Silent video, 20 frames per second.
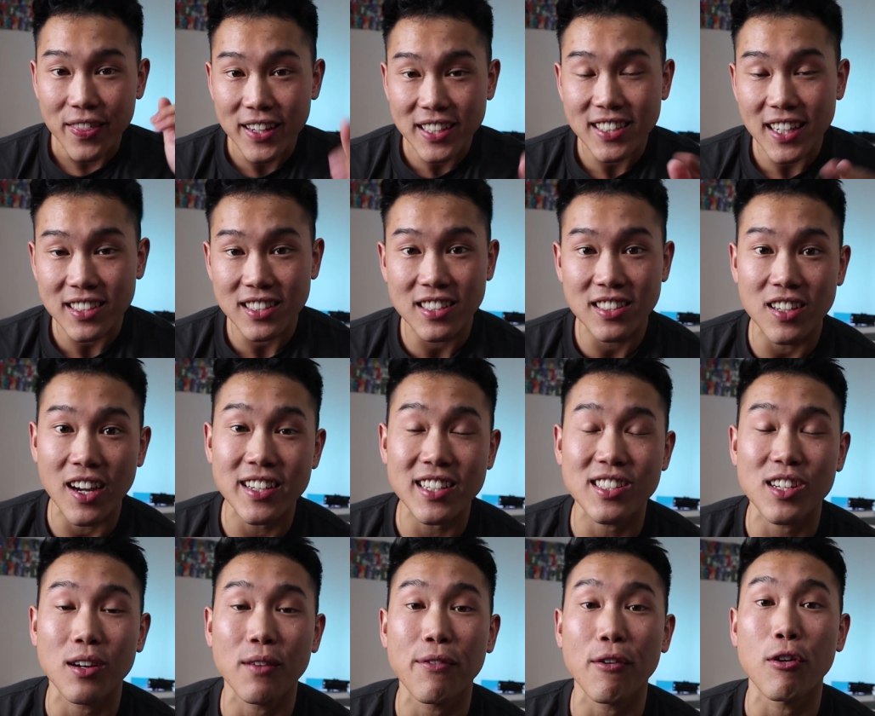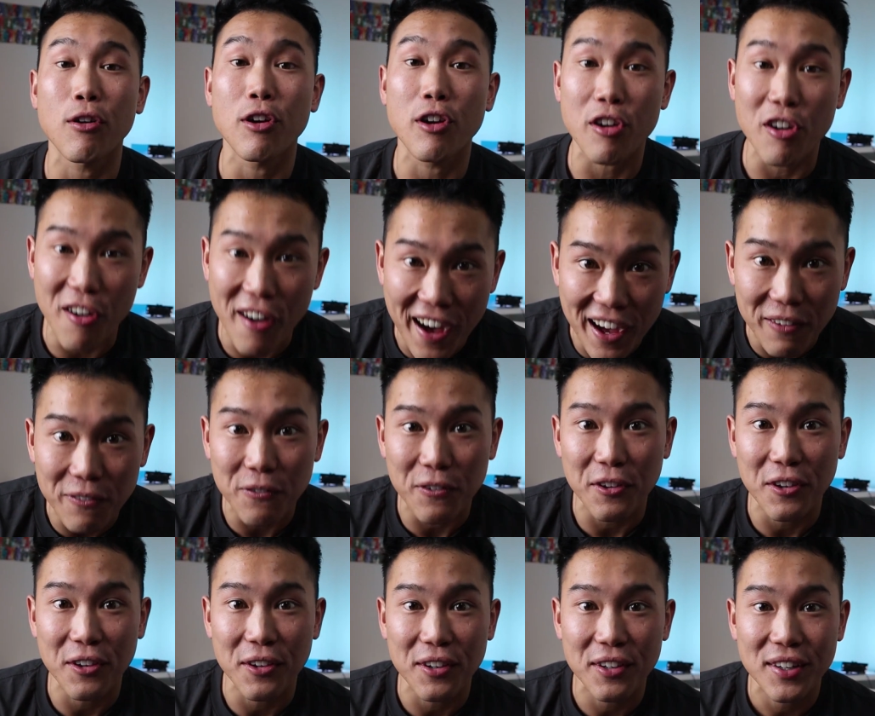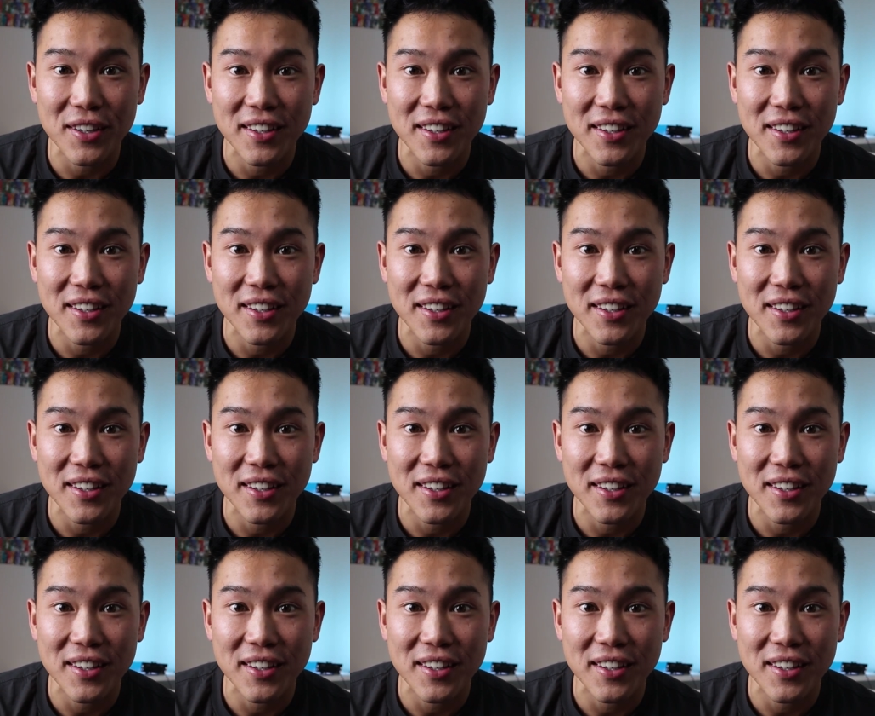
this exercise is gonna feel great for you.